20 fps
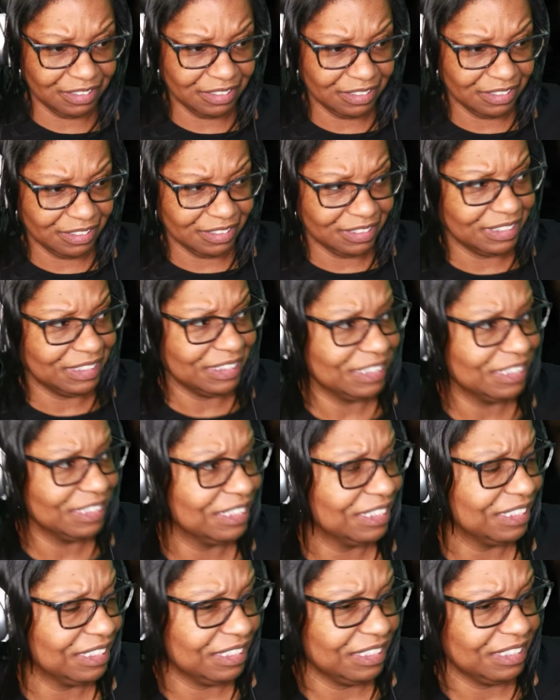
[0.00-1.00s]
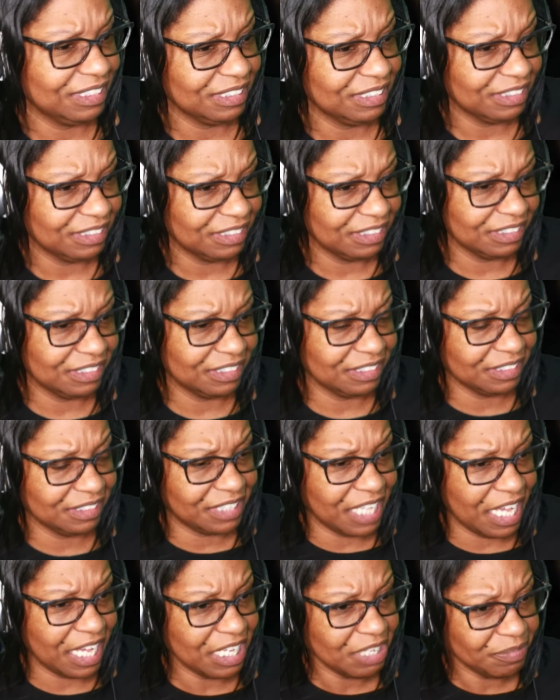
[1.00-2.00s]

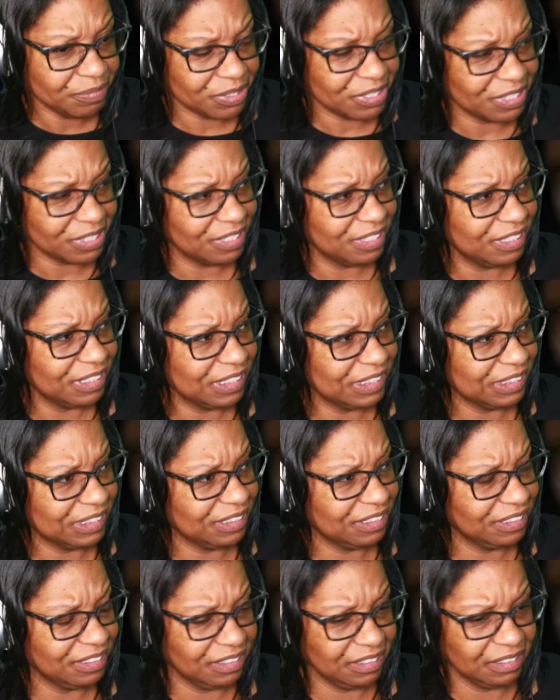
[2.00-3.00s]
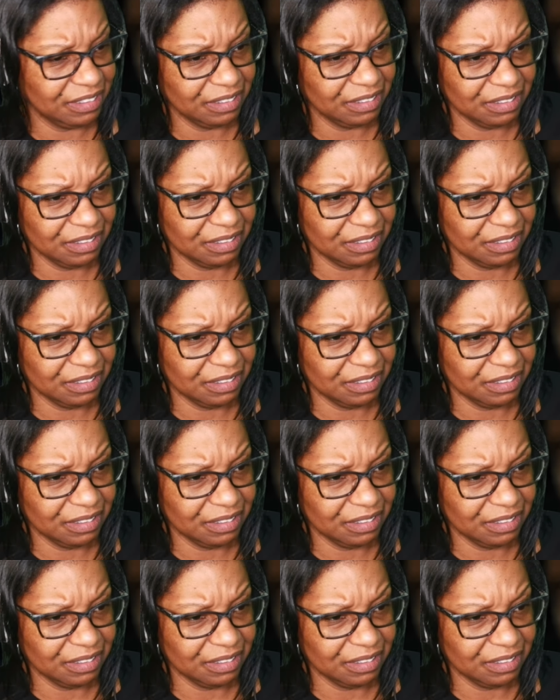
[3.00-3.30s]
[no speech]